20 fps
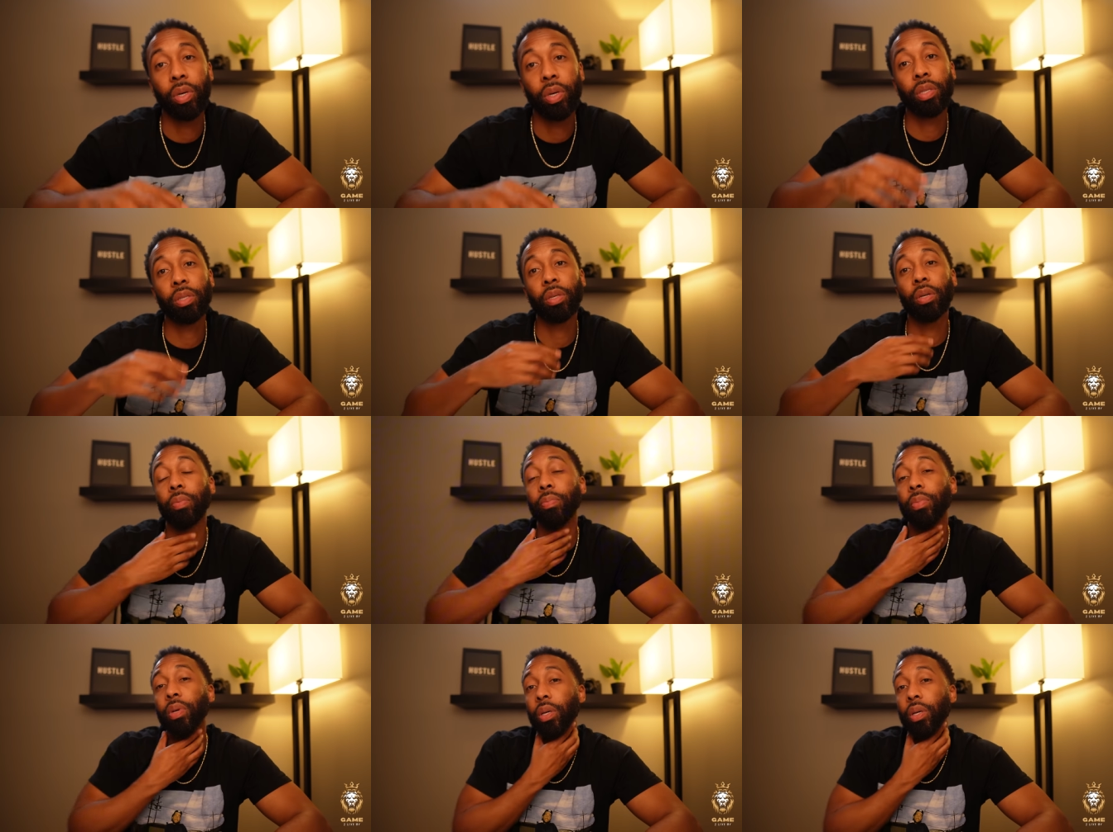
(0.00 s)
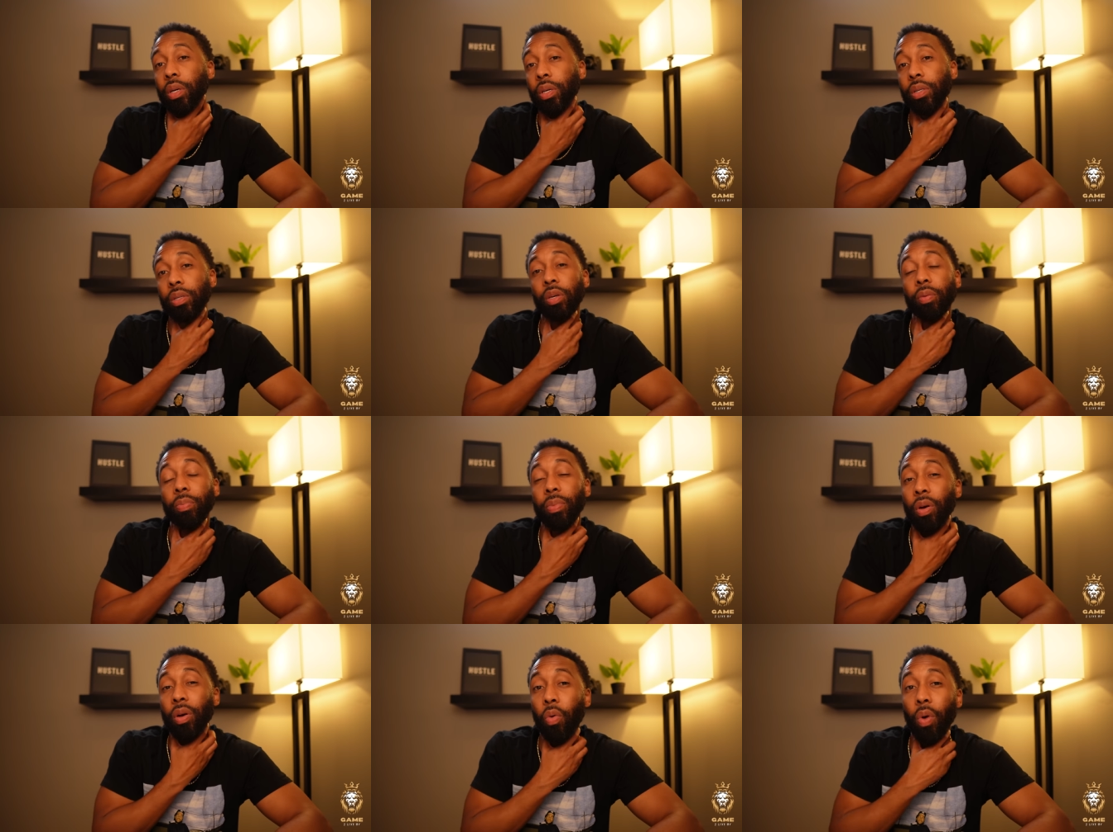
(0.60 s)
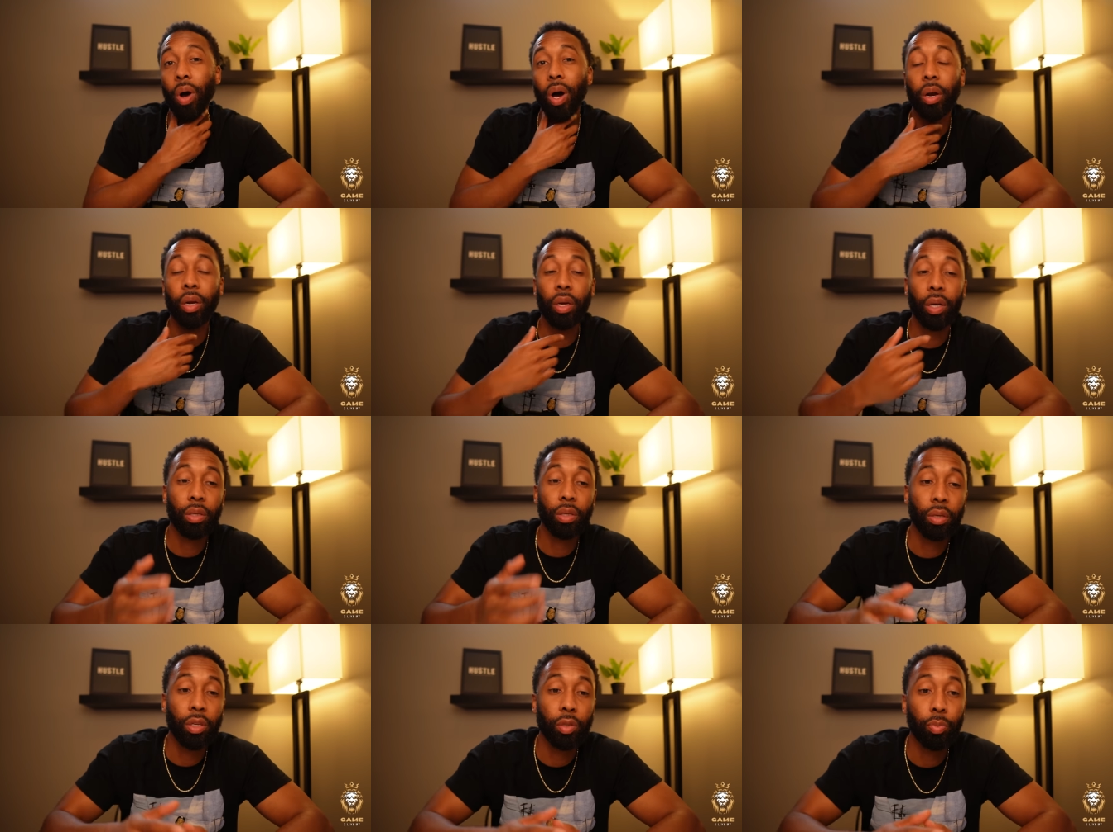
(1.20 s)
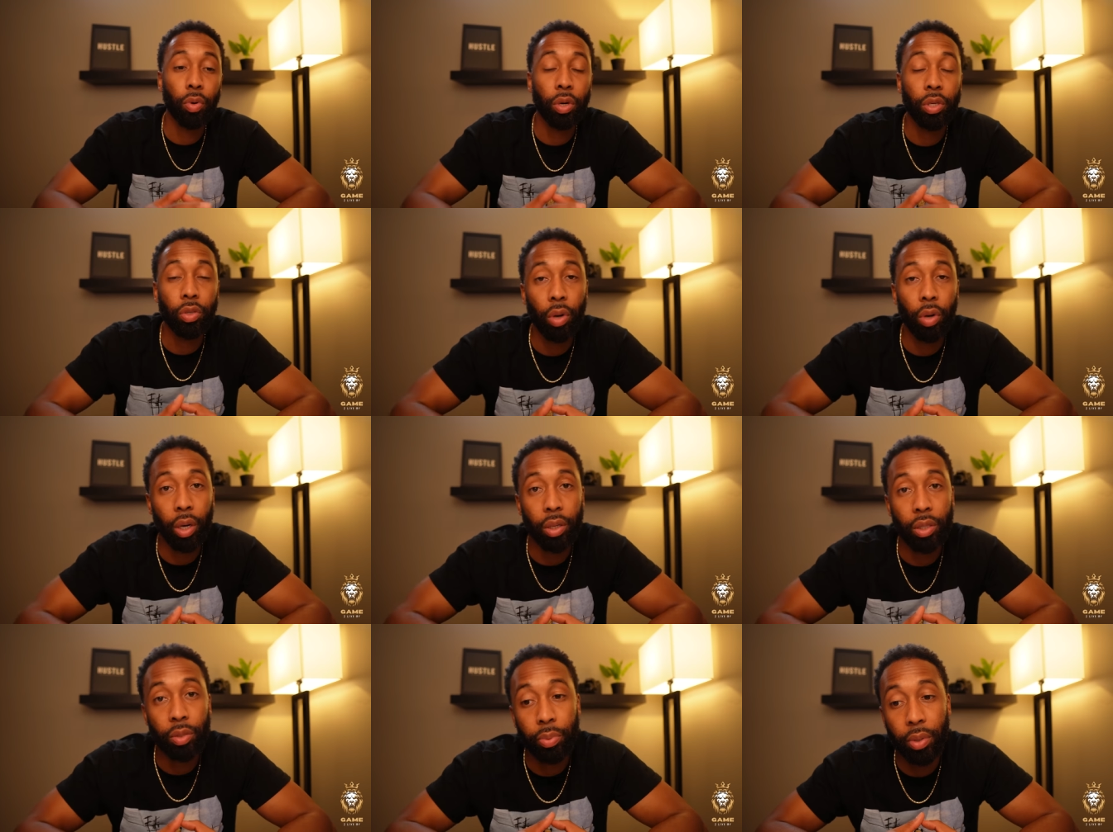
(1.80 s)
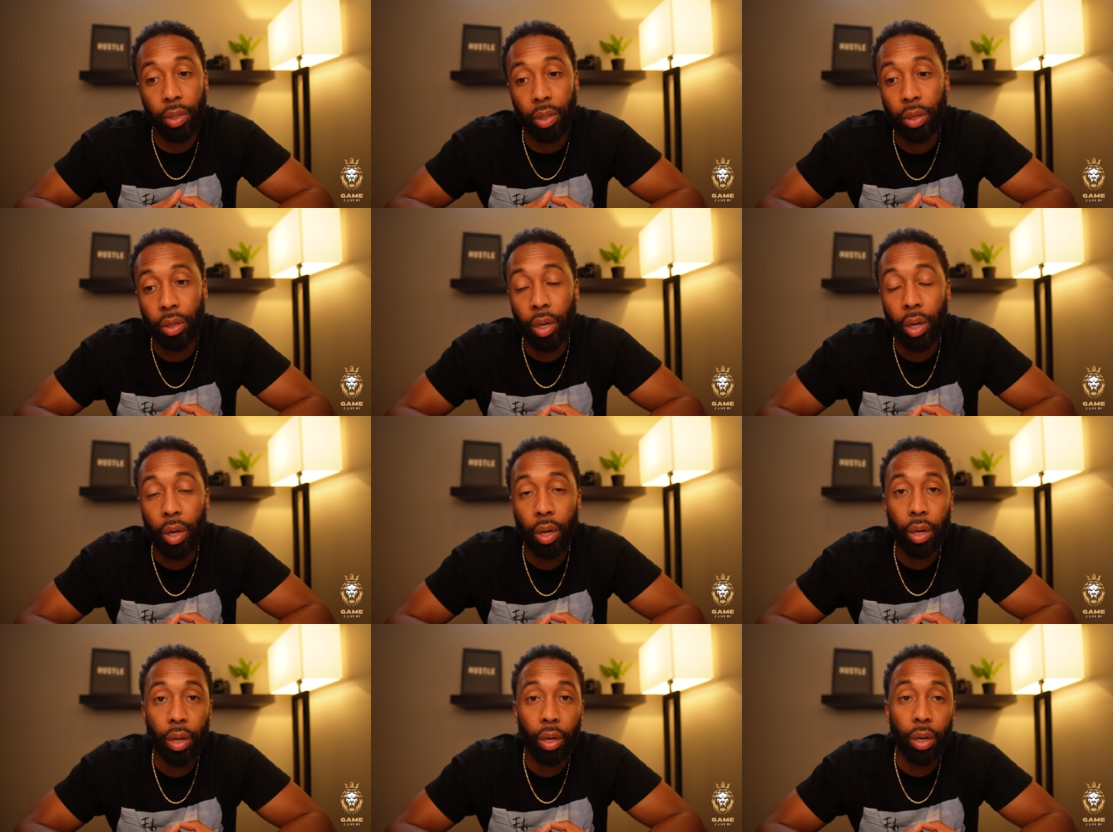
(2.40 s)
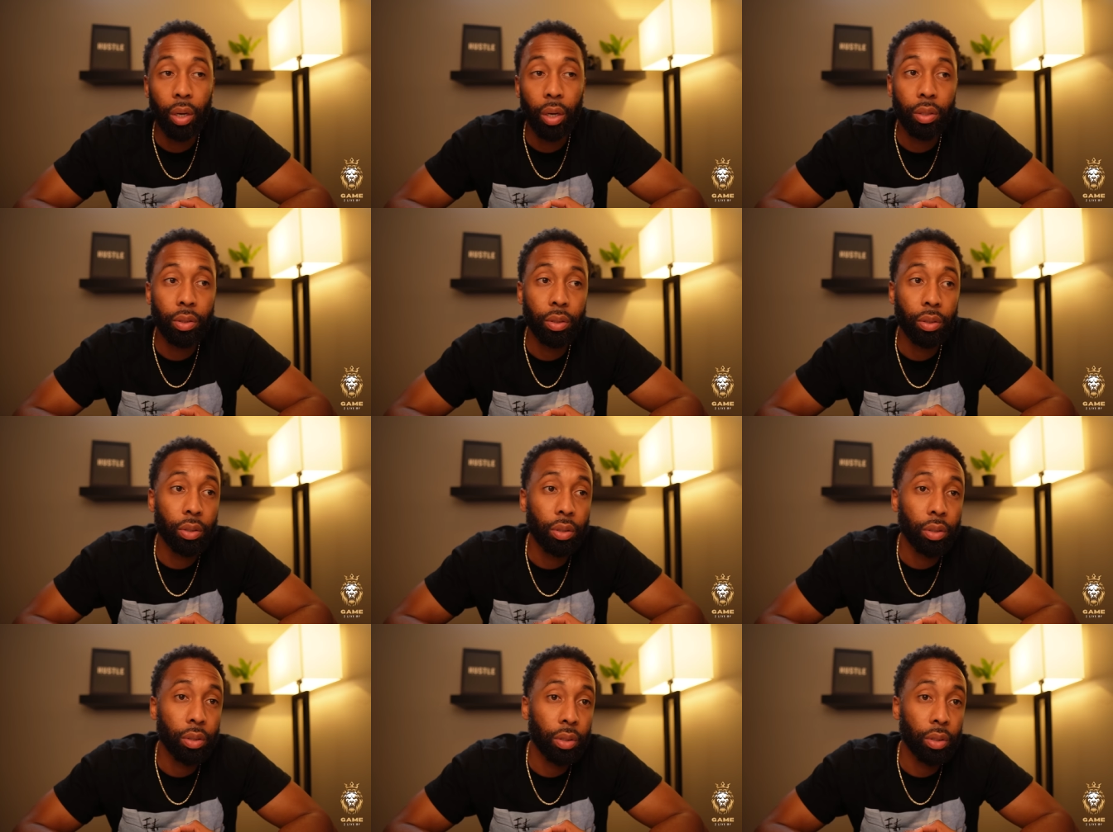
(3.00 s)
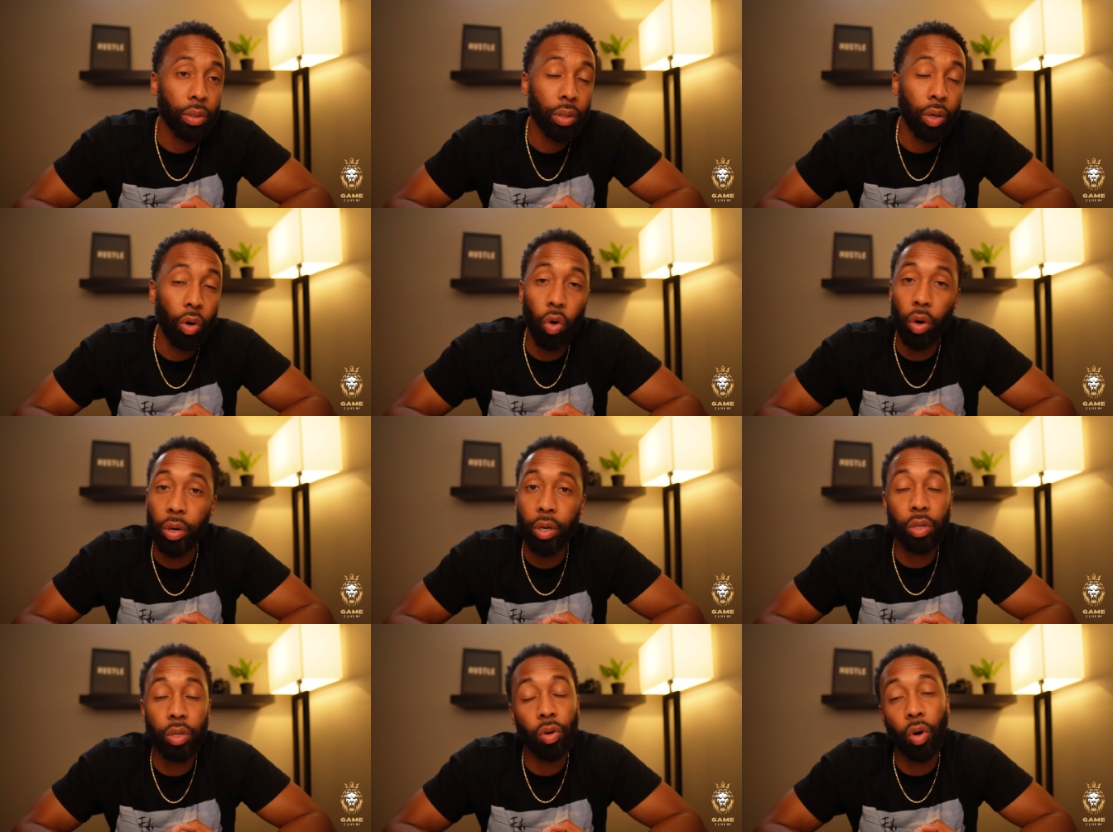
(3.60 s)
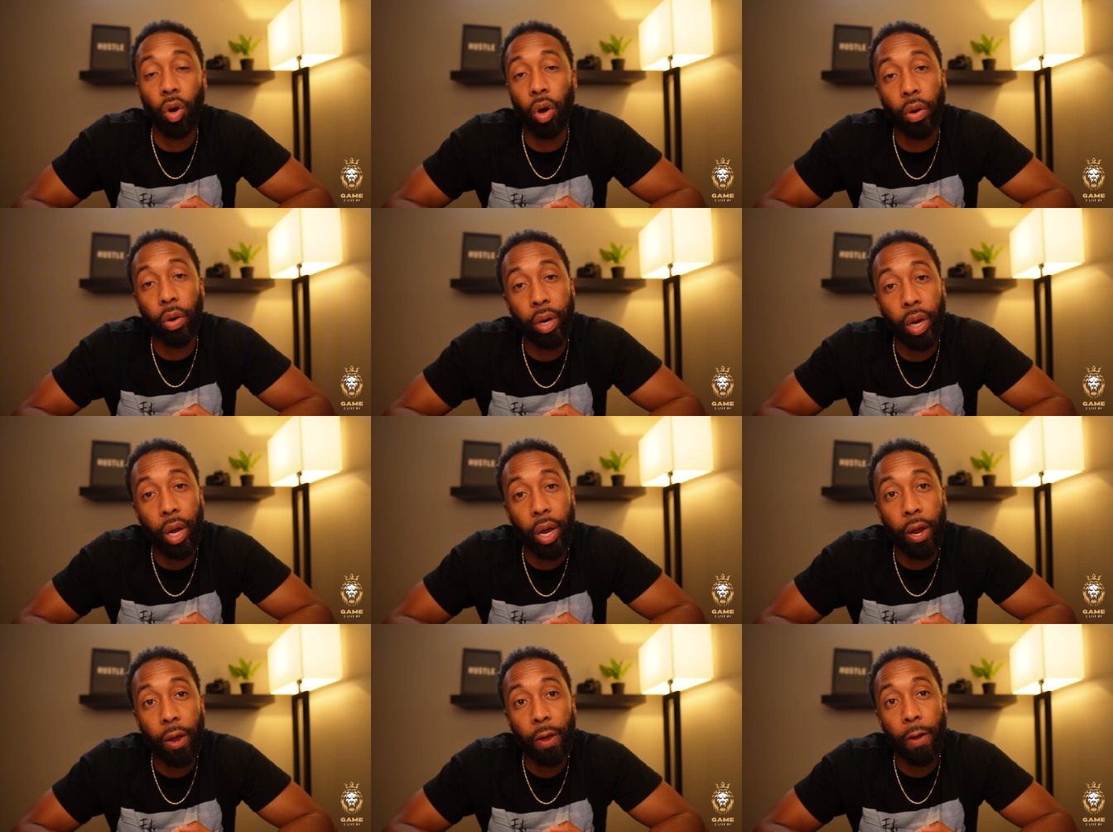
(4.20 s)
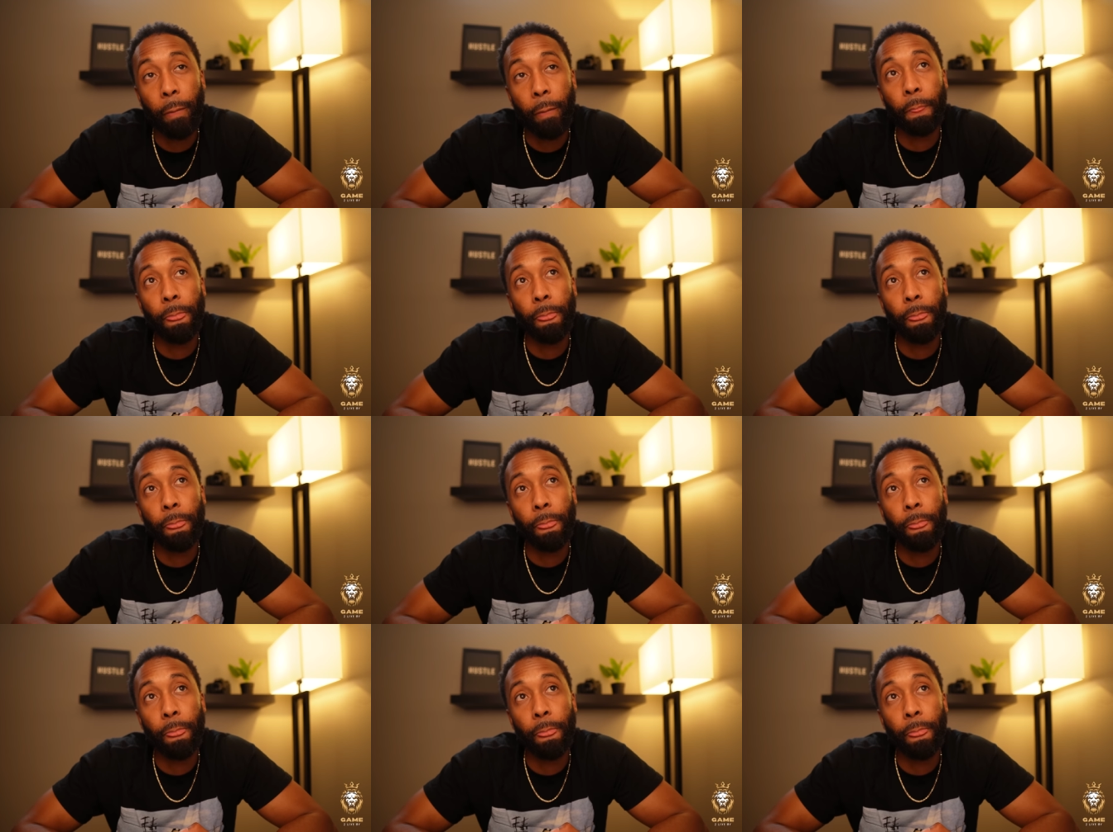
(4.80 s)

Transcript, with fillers: It took me it took me a while to get to this point, so I could speak on this all day.